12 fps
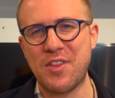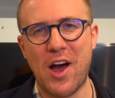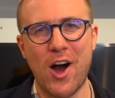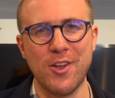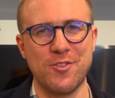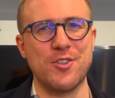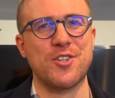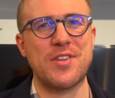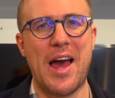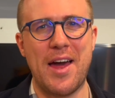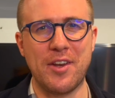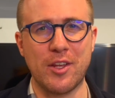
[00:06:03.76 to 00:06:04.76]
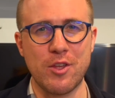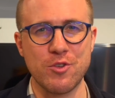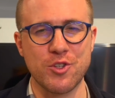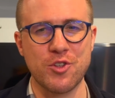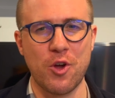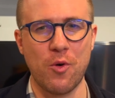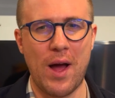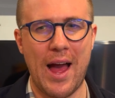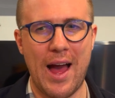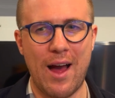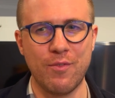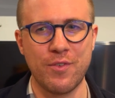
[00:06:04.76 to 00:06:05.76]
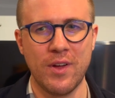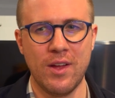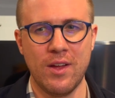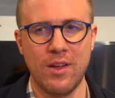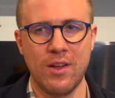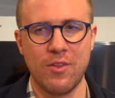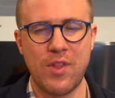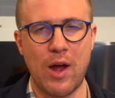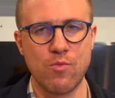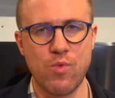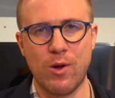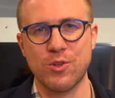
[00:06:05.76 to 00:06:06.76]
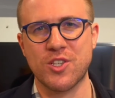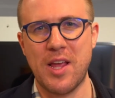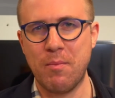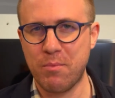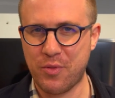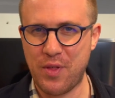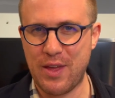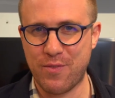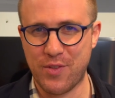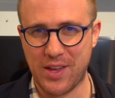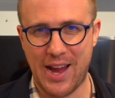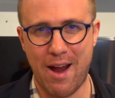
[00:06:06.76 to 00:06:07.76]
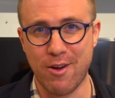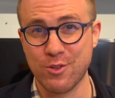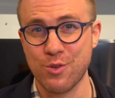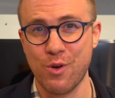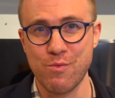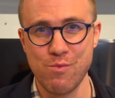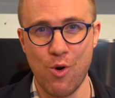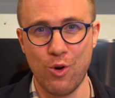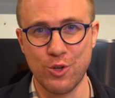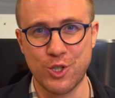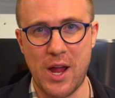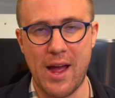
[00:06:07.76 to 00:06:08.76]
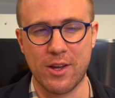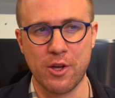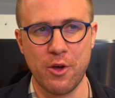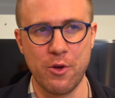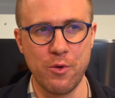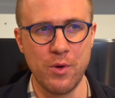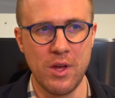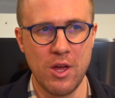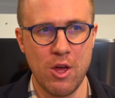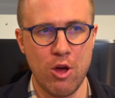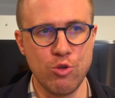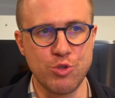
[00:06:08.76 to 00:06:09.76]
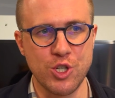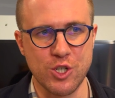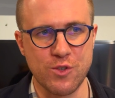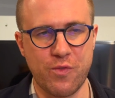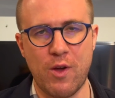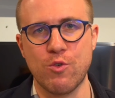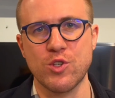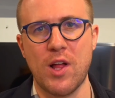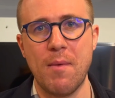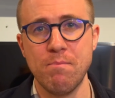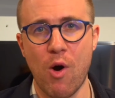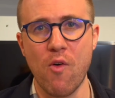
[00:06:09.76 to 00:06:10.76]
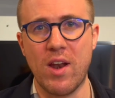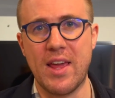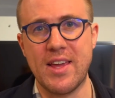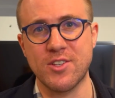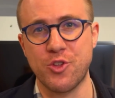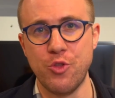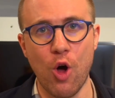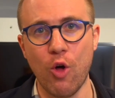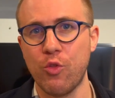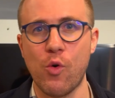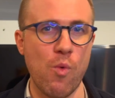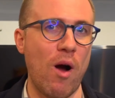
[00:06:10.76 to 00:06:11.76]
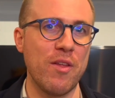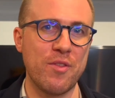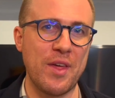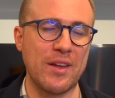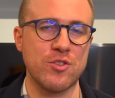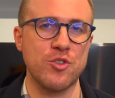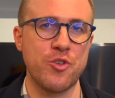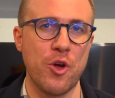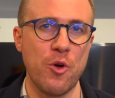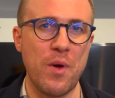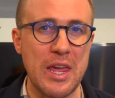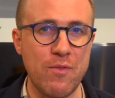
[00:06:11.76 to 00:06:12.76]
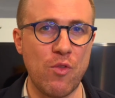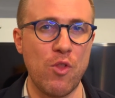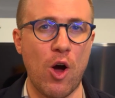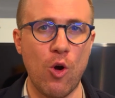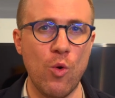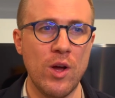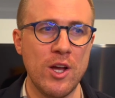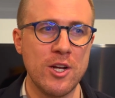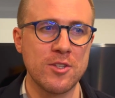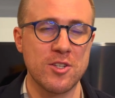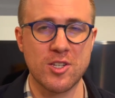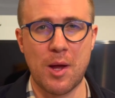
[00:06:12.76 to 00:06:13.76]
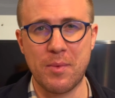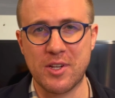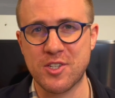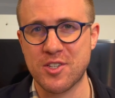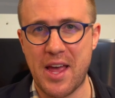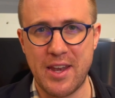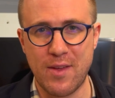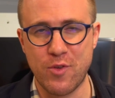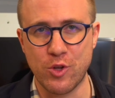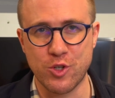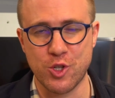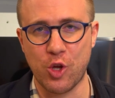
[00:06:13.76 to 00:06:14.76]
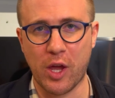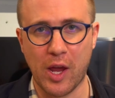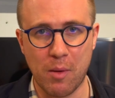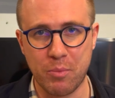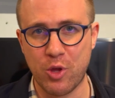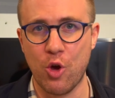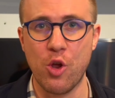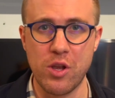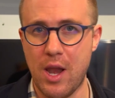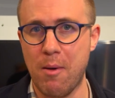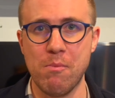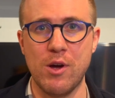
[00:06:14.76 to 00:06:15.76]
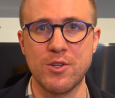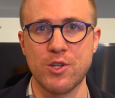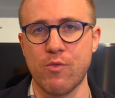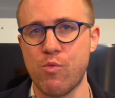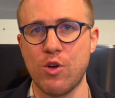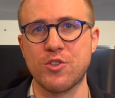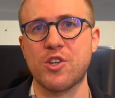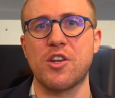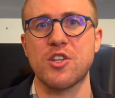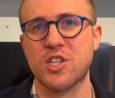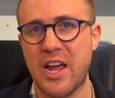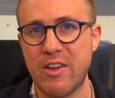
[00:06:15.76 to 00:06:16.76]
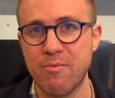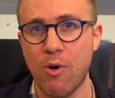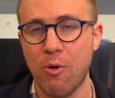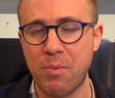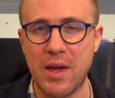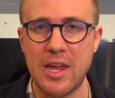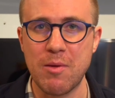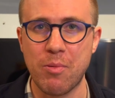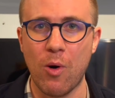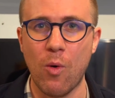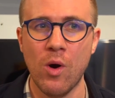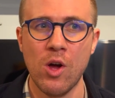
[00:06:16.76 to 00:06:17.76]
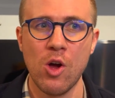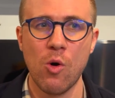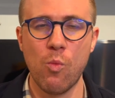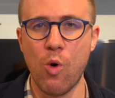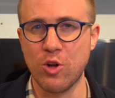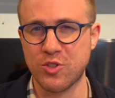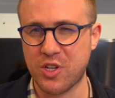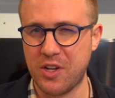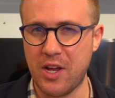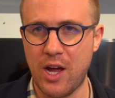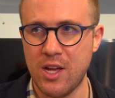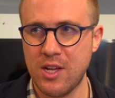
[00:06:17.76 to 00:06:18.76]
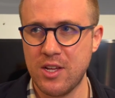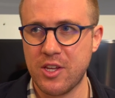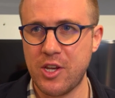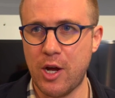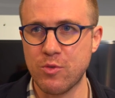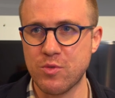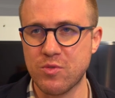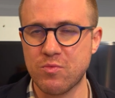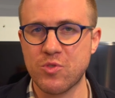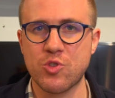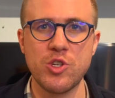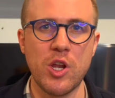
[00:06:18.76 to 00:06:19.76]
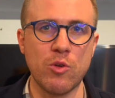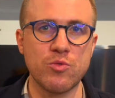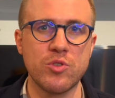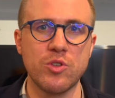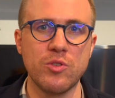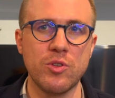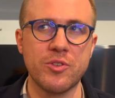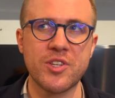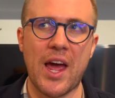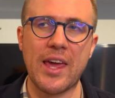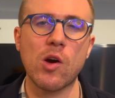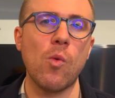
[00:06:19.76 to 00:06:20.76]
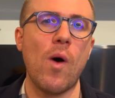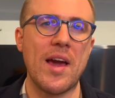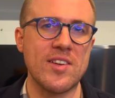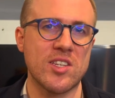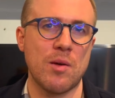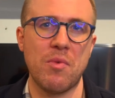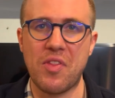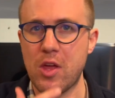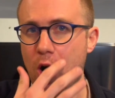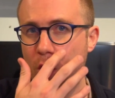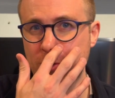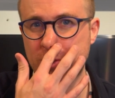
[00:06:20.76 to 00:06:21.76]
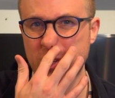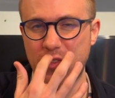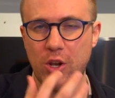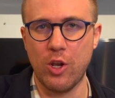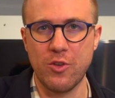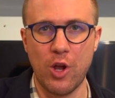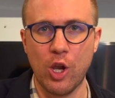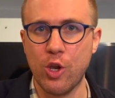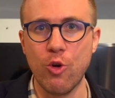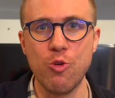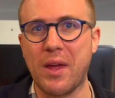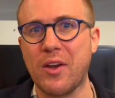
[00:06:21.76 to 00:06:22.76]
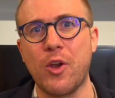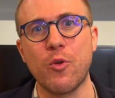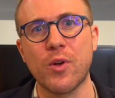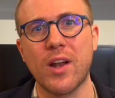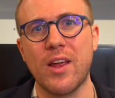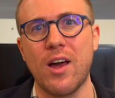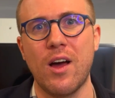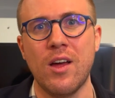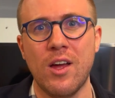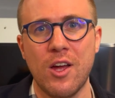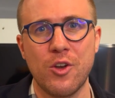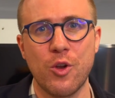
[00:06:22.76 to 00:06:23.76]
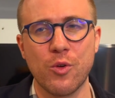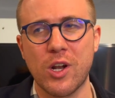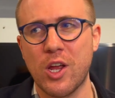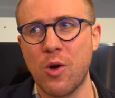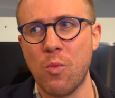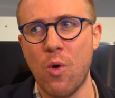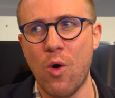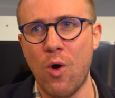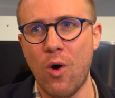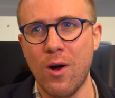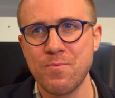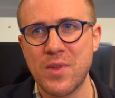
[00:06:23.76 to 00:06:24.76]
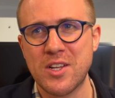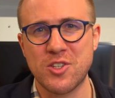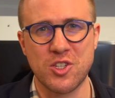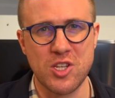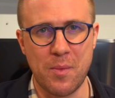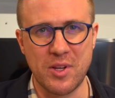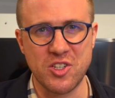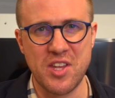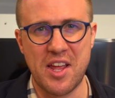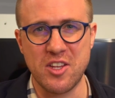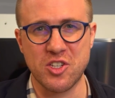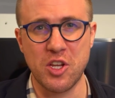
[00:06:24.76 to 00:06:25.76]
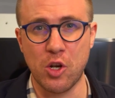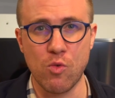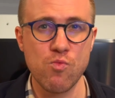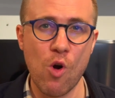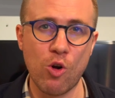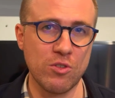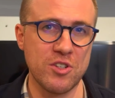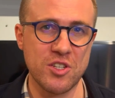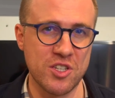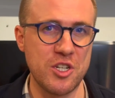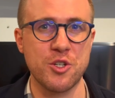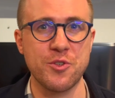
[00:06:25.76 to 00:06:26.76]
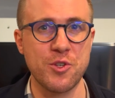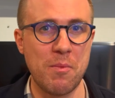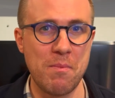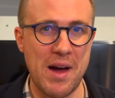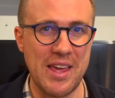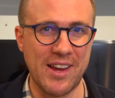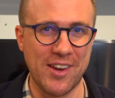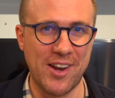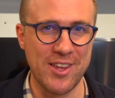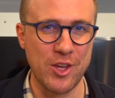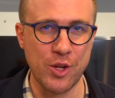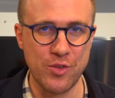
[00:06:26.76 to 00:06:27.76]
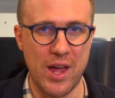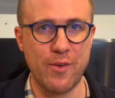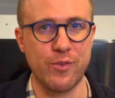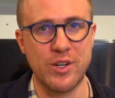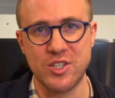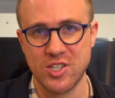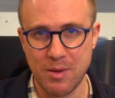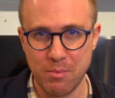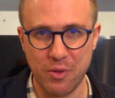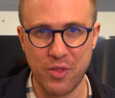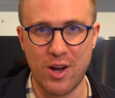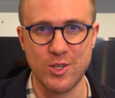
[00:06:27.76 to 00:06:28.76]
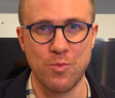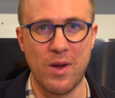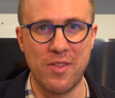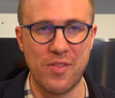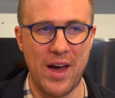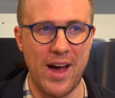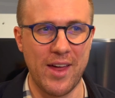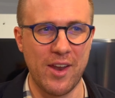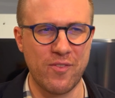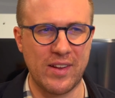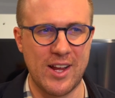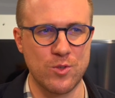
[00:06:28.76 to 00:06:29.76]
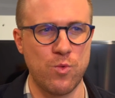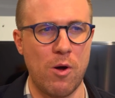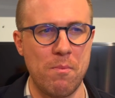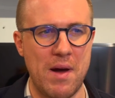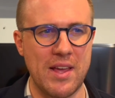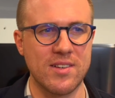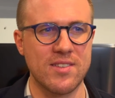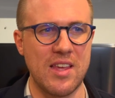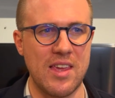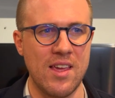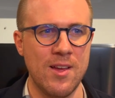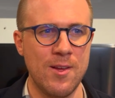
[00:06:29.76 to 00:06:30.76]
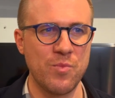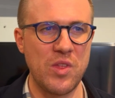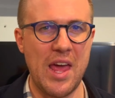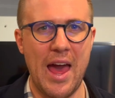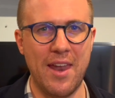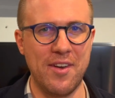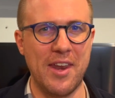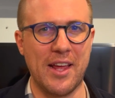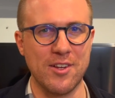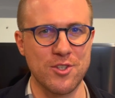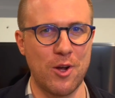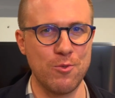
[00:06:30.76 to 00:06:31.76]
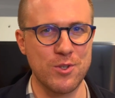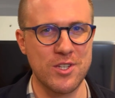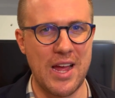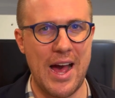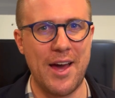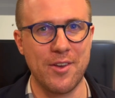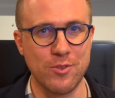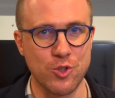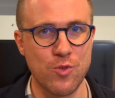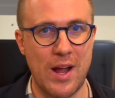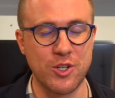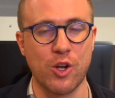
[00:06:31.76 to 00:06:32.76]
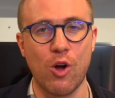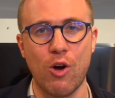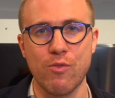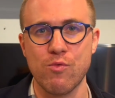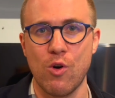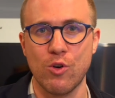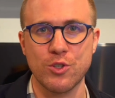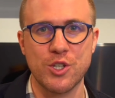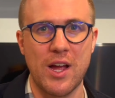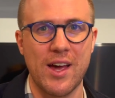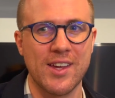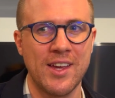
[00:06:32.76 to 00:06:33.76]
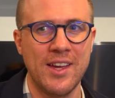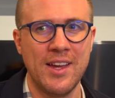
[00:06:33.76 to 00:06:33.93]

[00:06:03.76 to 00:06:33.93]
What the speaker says: that understanding, you still have that real sympathy for the character of Rorschach, who just feels like morally it's not the right thing to do, even though to some extent, if you're just looking at pure numbers of what's going to save more people, what's going to, you know, take away some of the odds of a looming nuclear war, to some extent it's still a wrong decision to make, and you can definitely sympathise with that. And I think that's what makes the ending so sad and tragic of Rorschach.